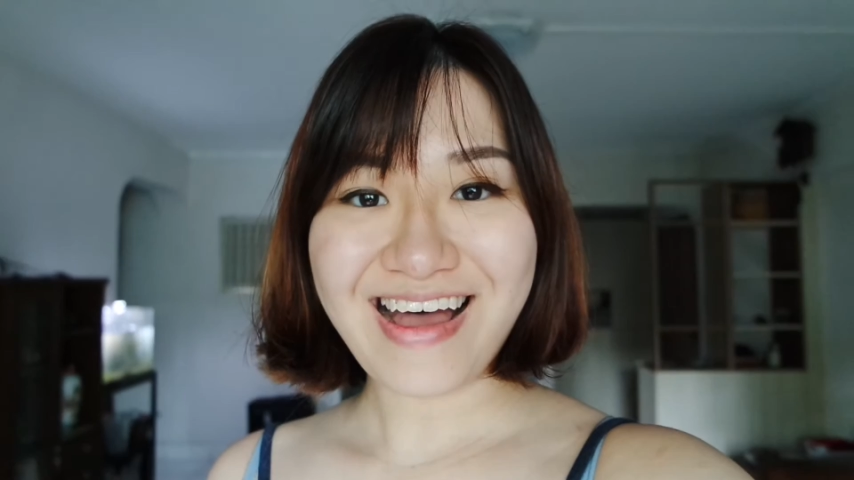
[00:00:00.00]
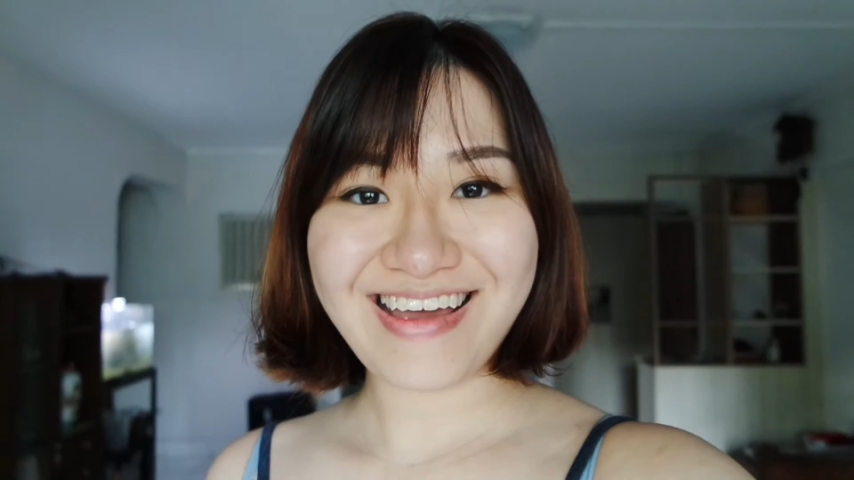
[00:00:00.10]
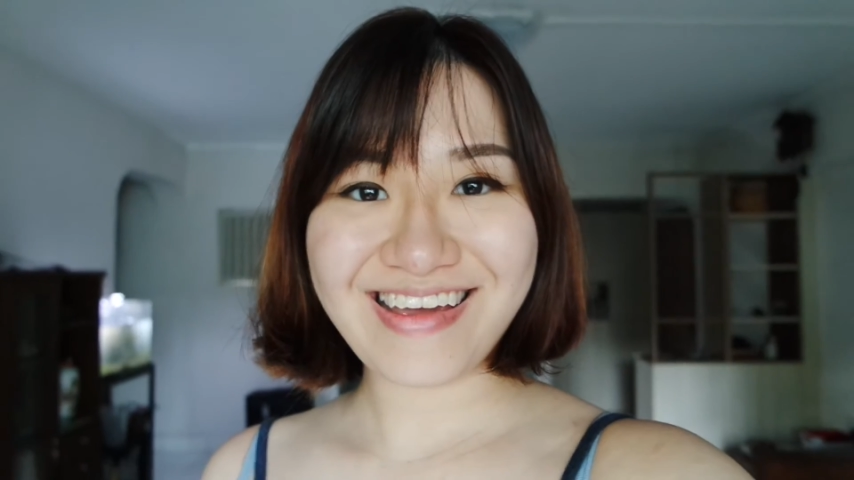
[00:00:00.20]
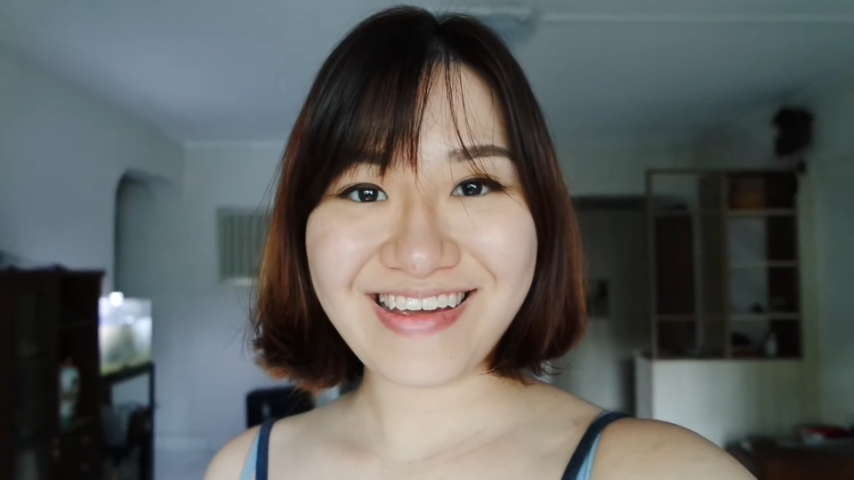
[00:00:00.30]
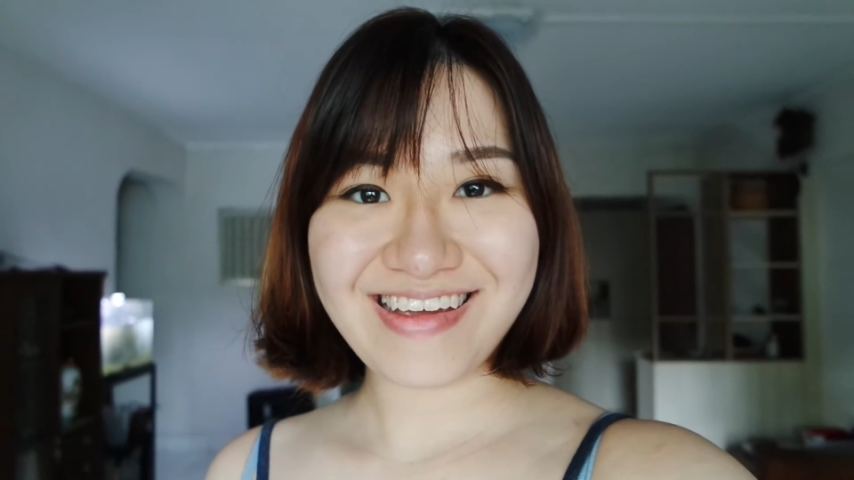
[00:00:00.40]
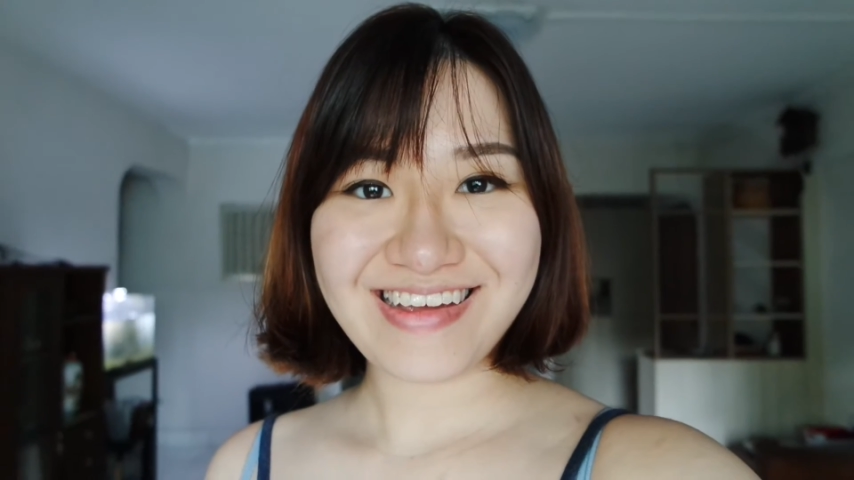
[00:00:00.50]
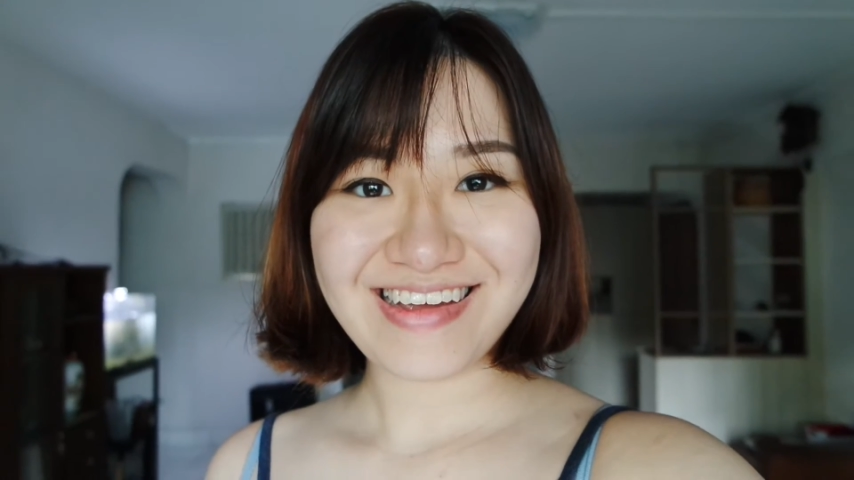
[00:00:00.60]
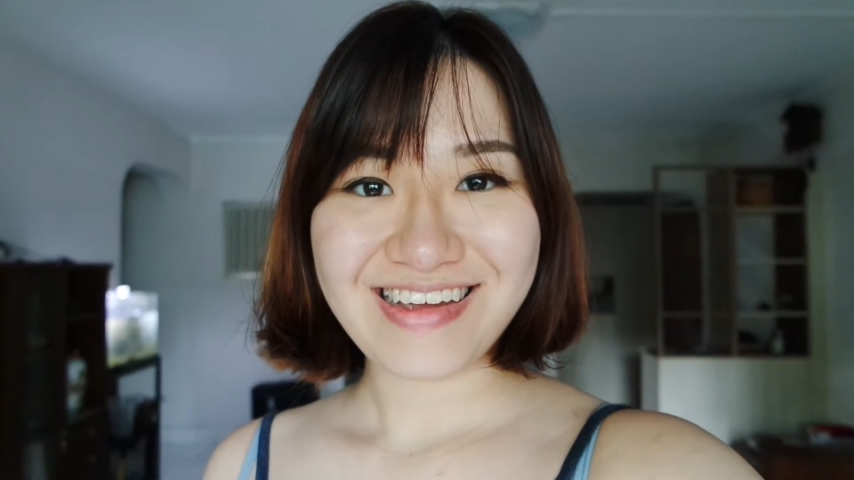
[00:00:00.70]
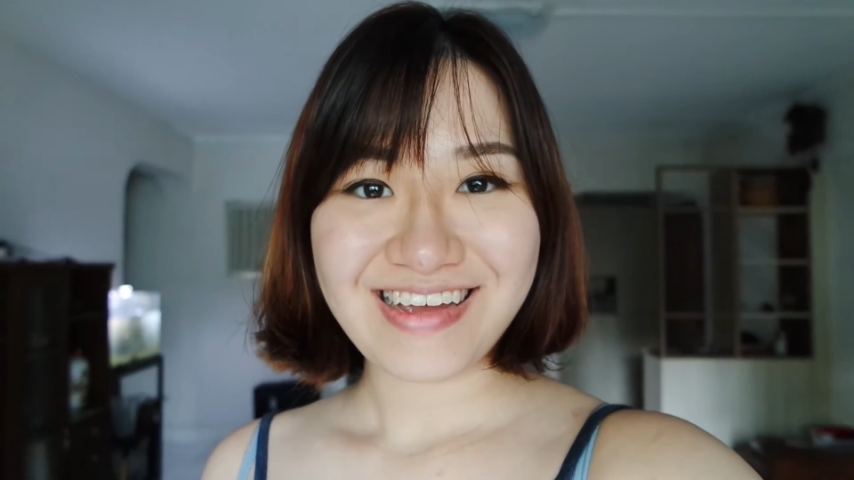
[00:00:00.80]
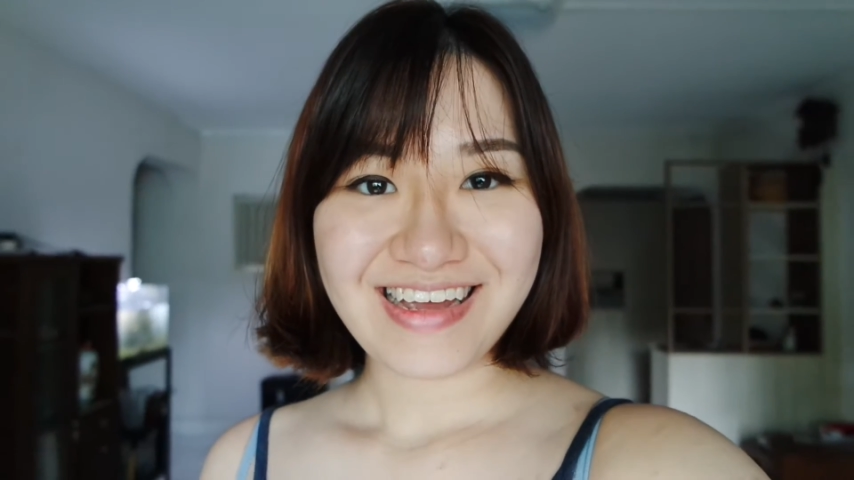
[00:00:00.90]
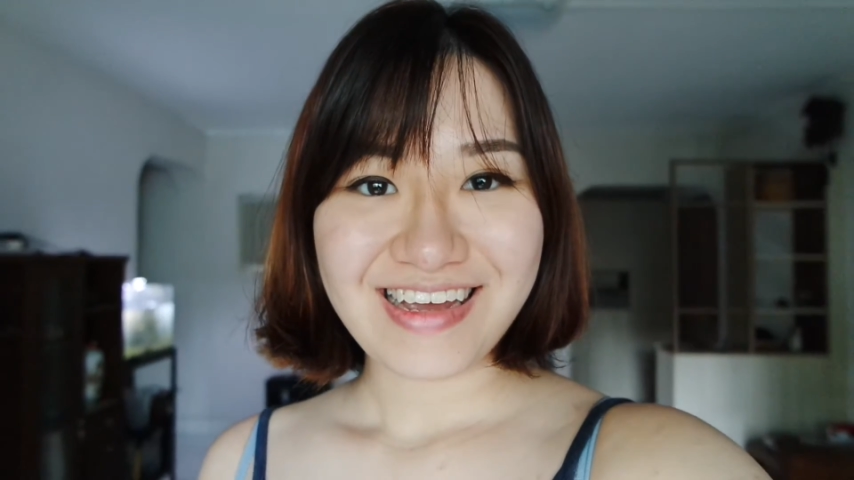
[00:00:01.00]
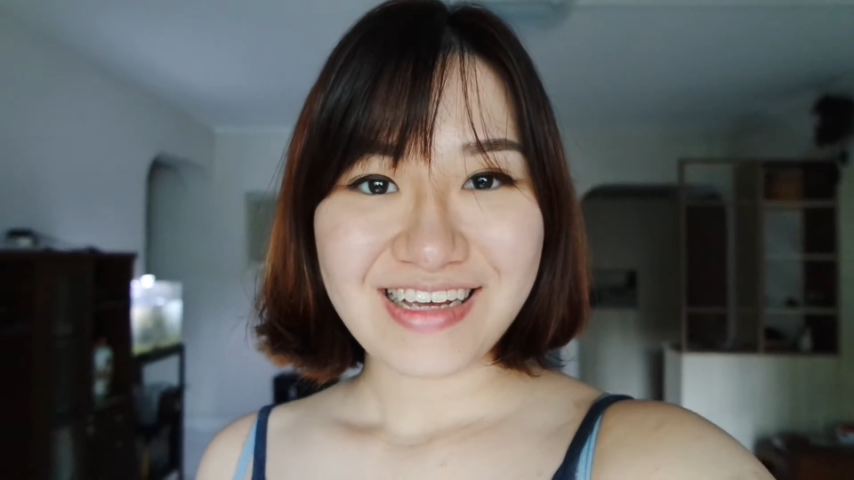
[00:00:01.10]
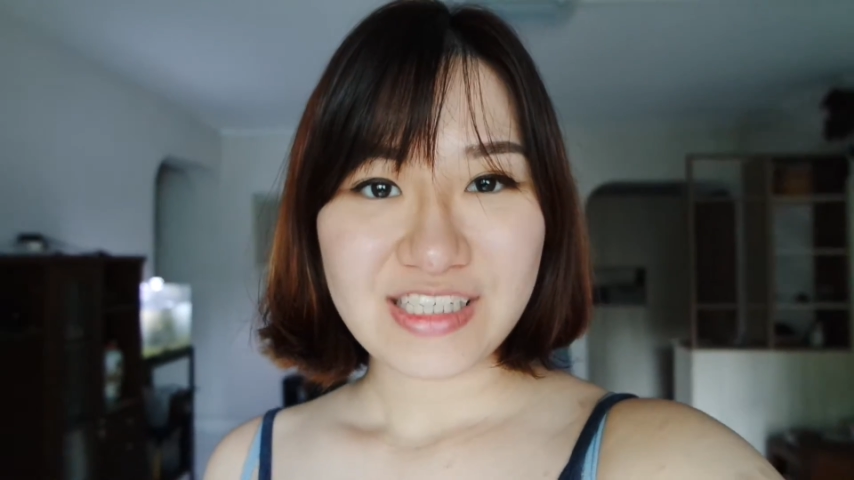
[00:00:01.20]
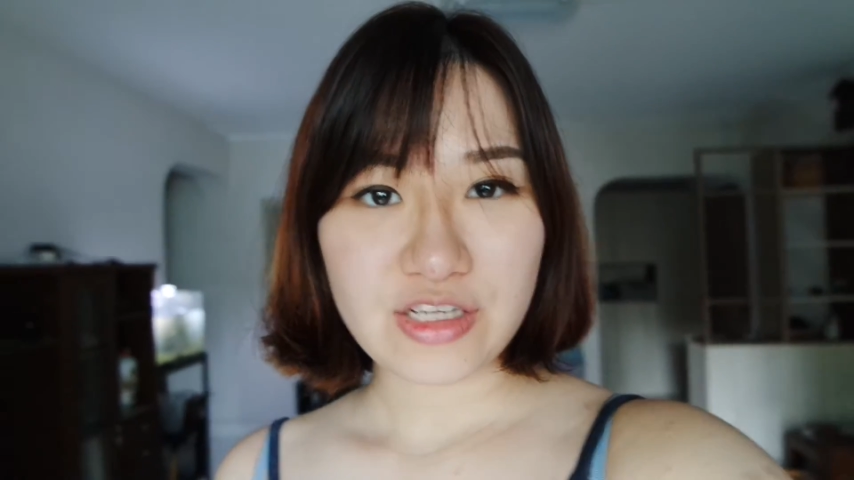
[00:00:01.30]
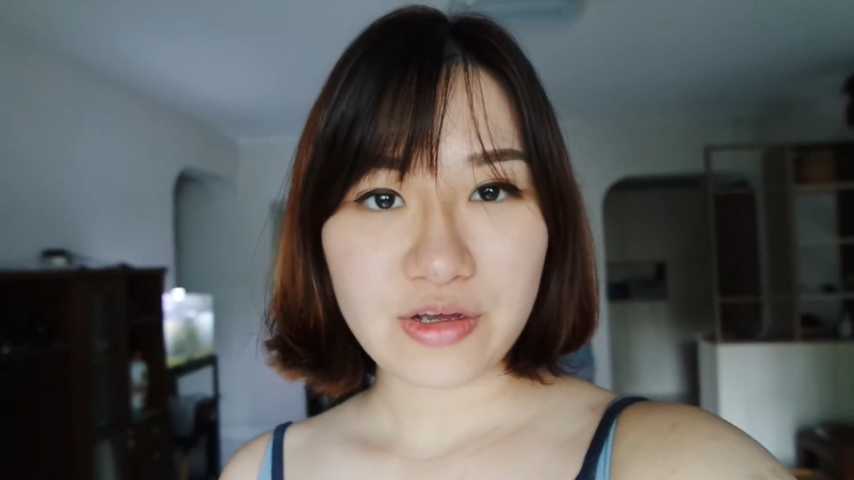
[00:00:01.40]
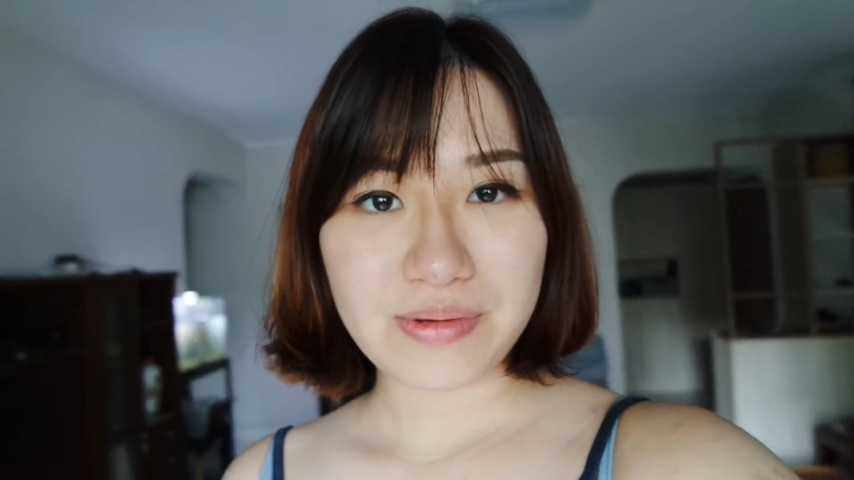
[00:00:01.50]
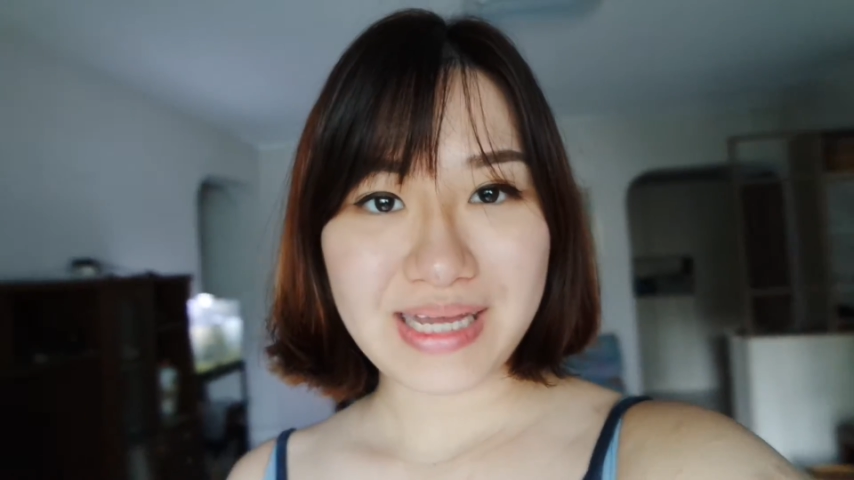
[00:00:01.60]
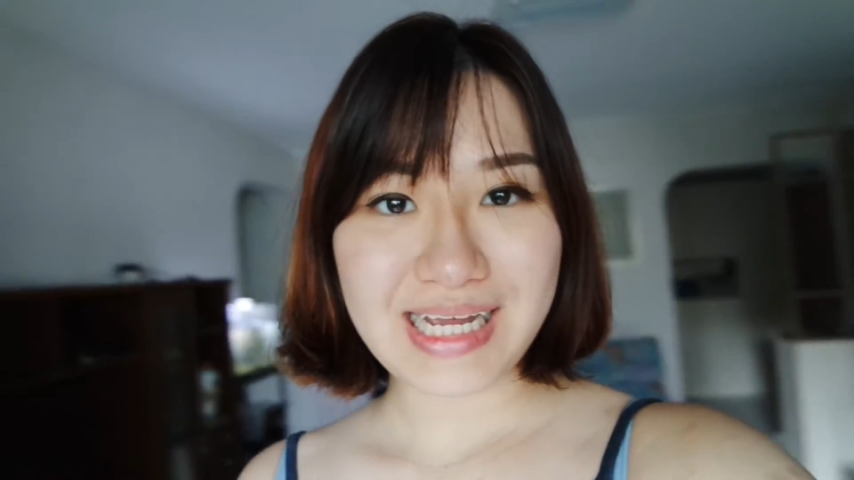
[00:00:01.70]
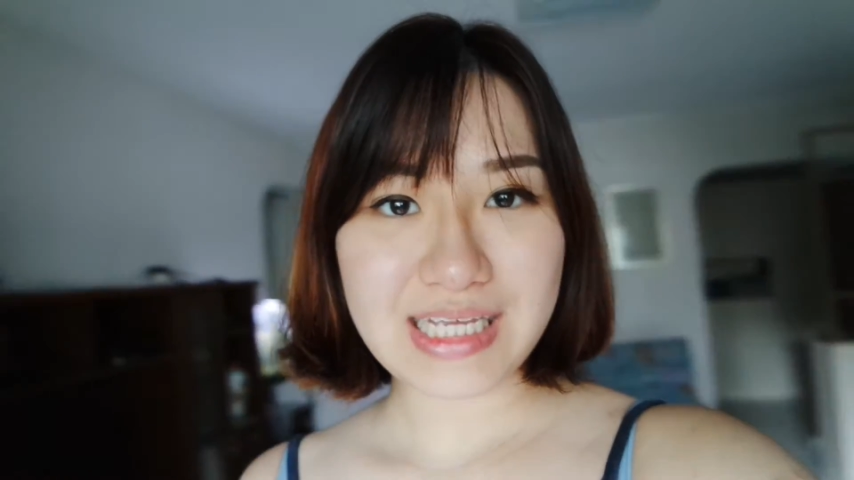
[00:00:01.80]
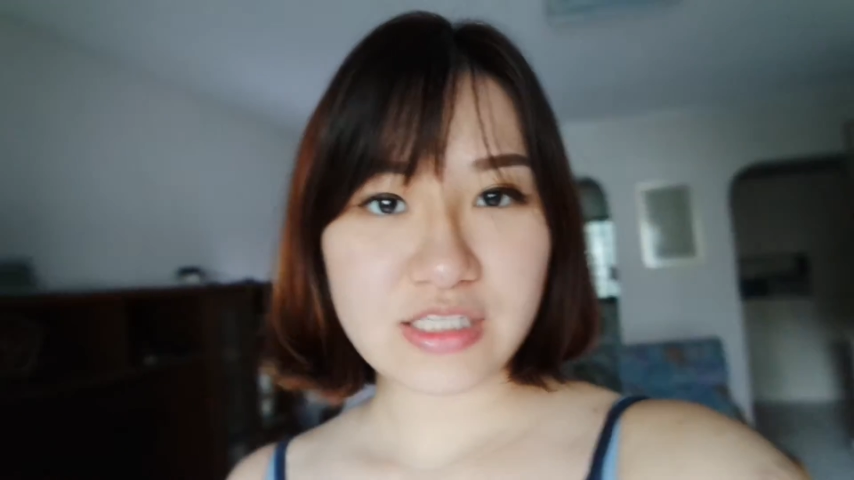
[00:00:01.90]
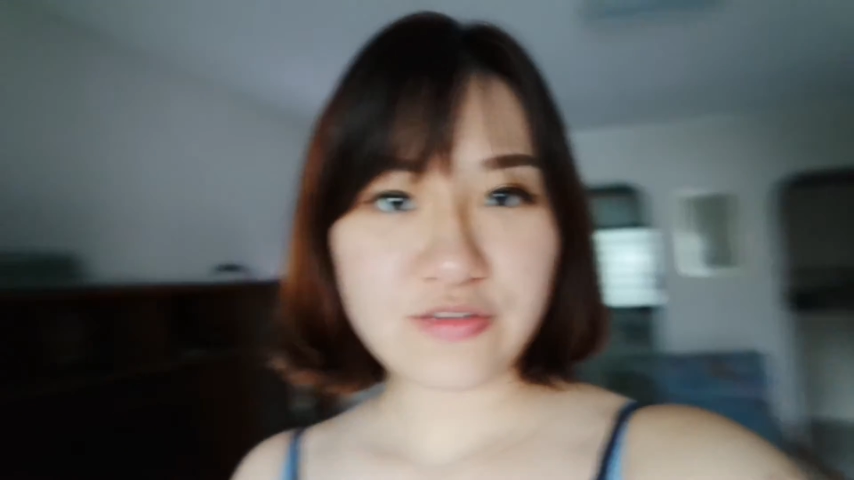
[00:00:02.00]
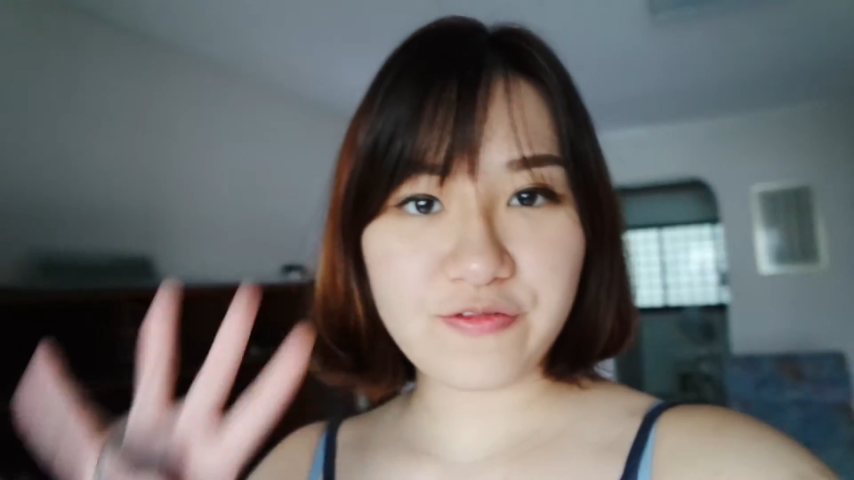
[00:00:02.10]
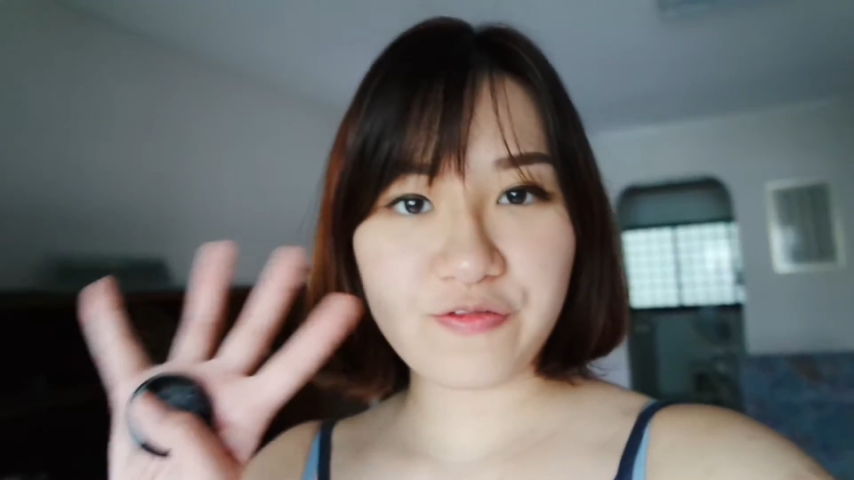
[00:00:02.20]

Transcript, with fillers: Hi! So it is